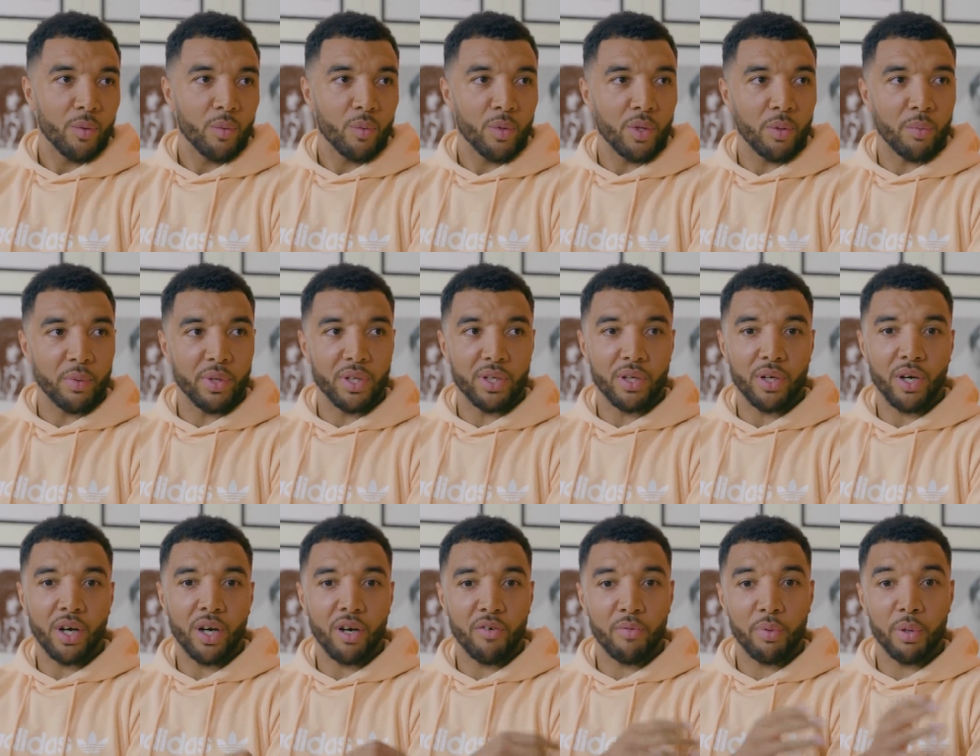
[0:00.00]
There'll be
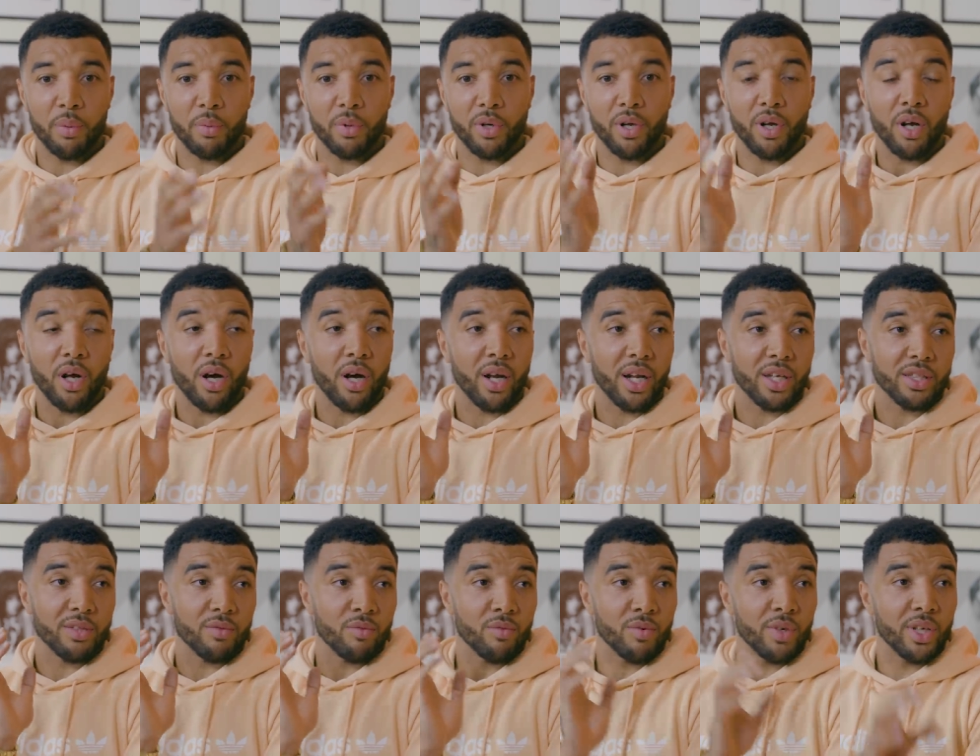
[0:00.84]
half people going, oh,
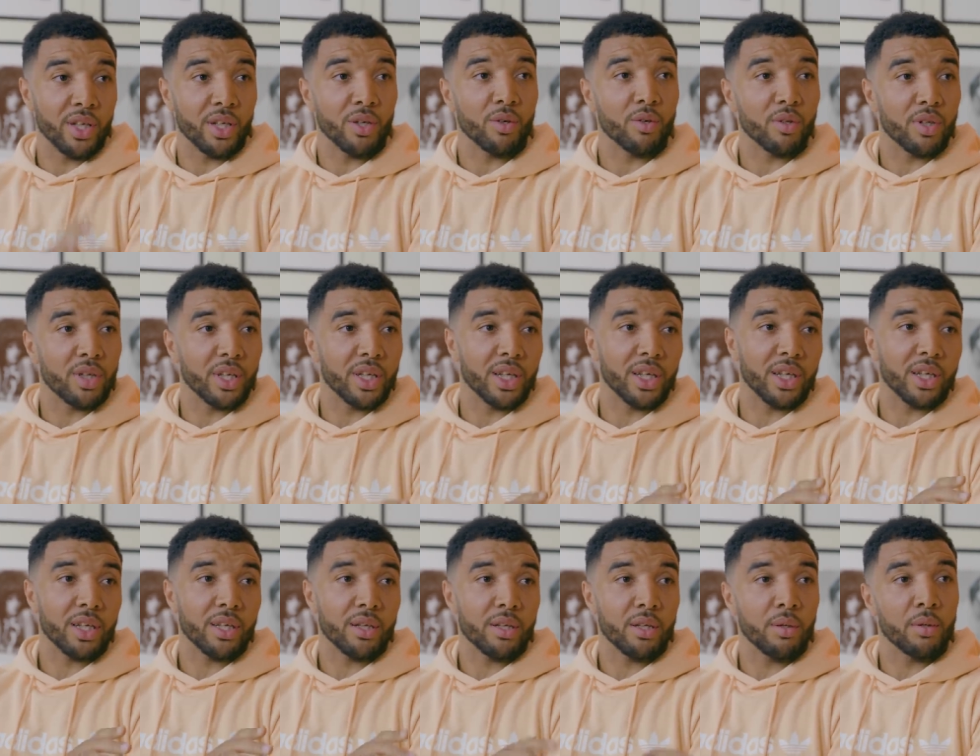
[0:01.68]
that's a really good
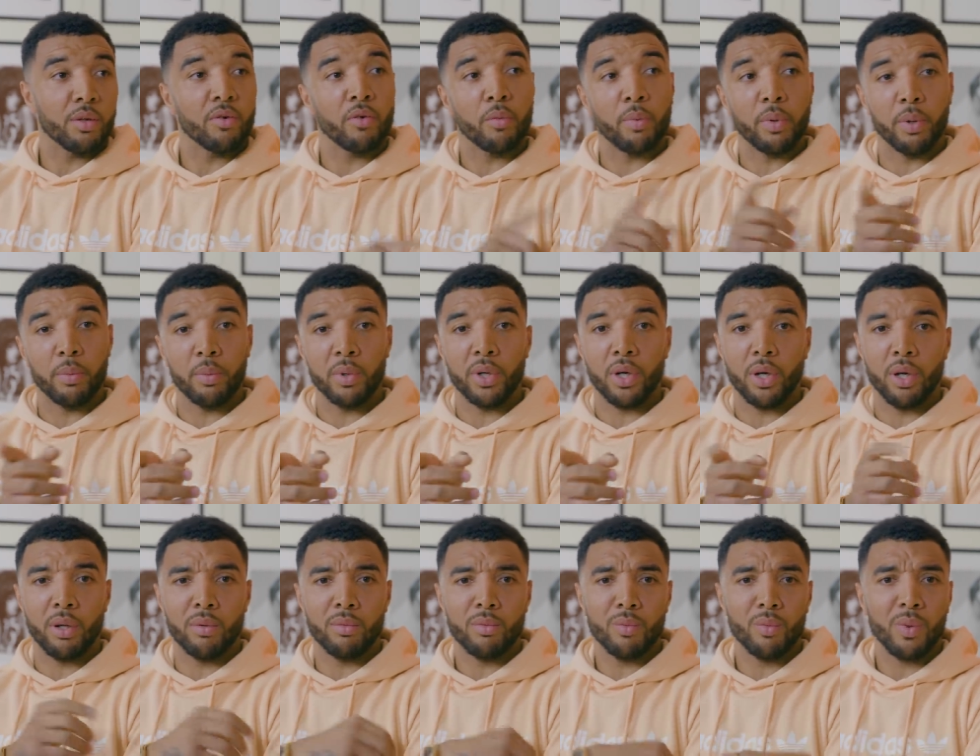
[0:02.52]
thing. The other people are
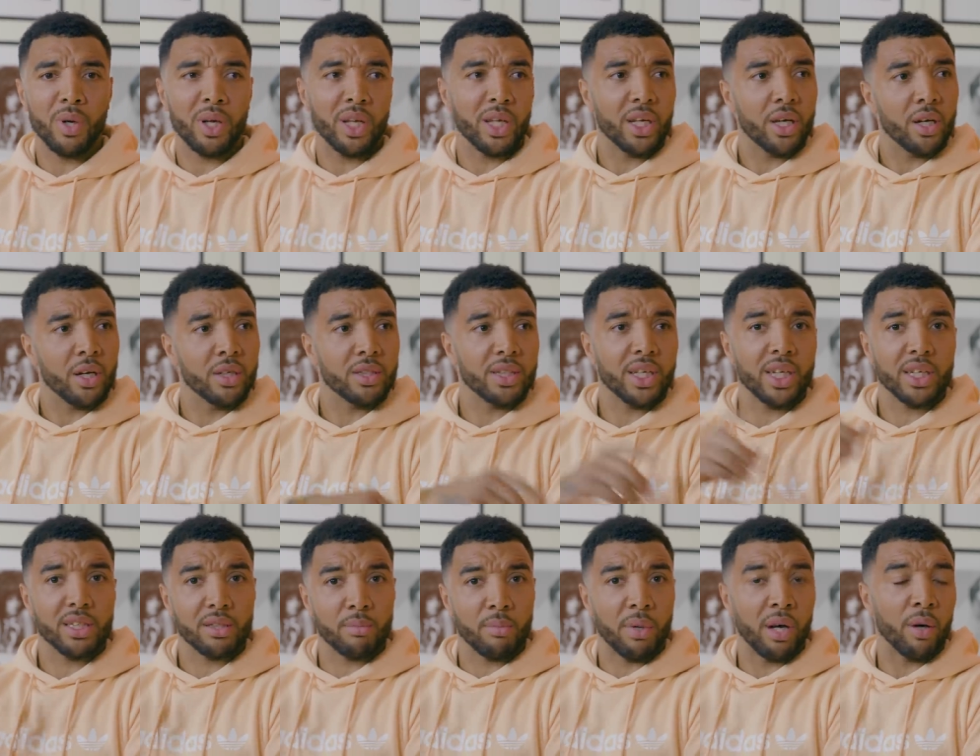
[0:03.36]
going, well, he earns
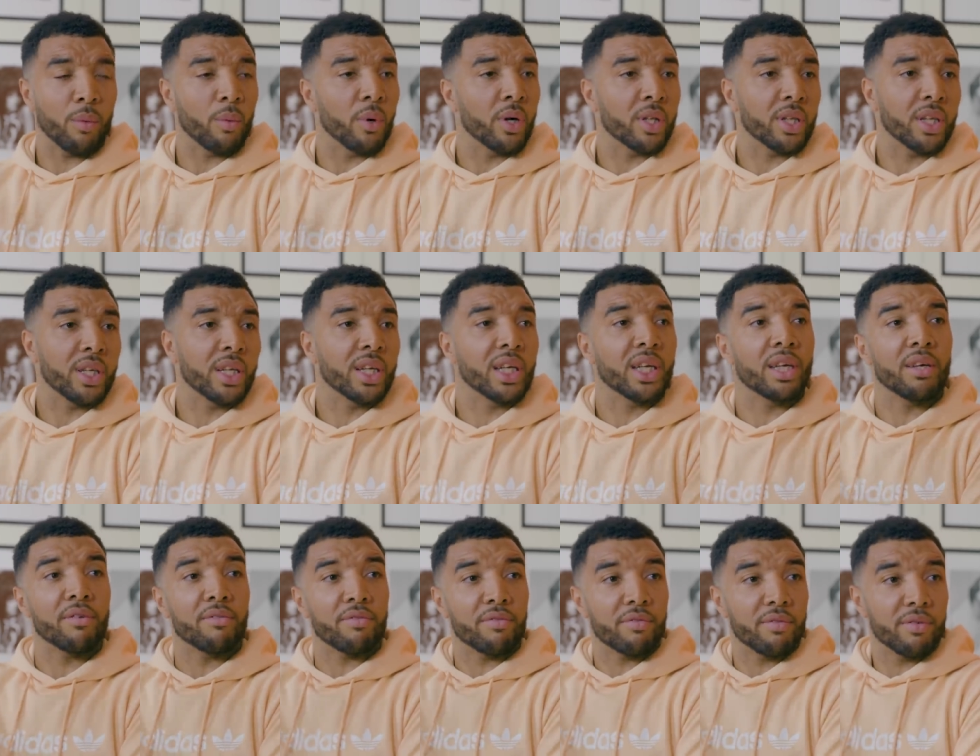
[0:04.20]
X amount. Why did he
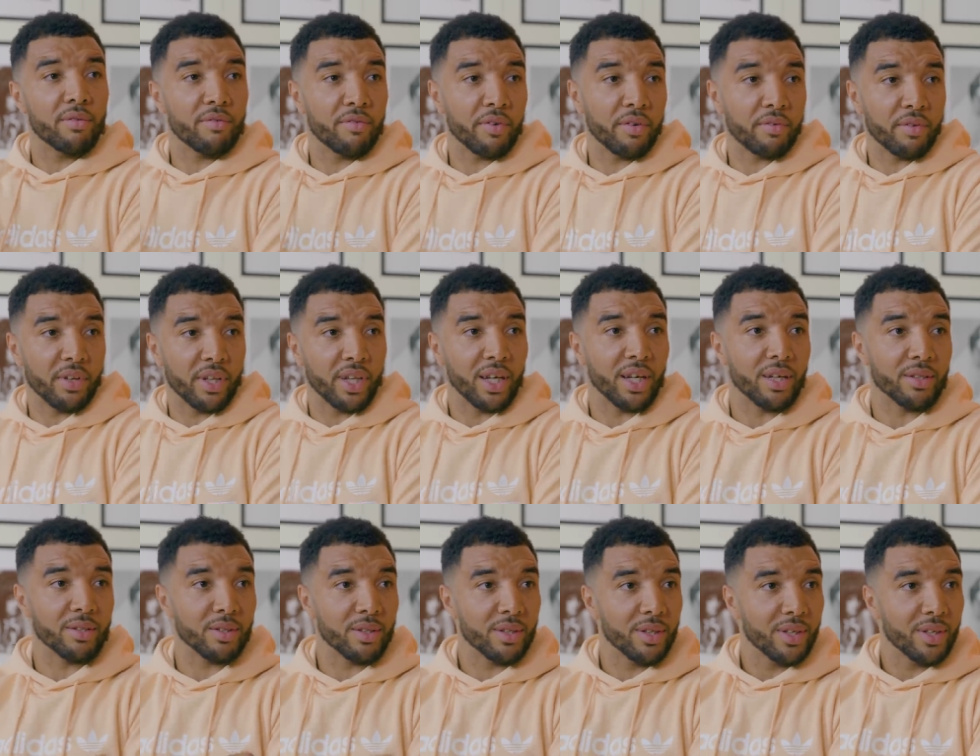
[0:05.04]
give 50,000?